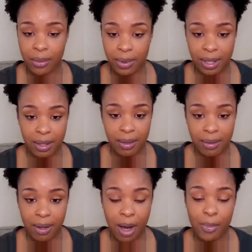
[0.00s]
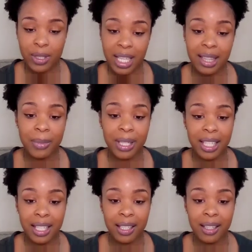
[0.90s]
That was almost at the
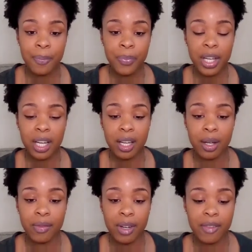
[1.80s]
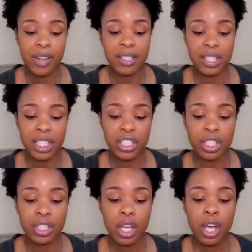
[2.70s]
beginning of our
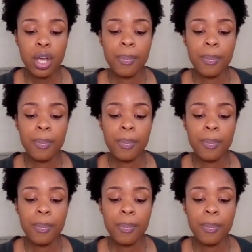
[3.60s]
sessions.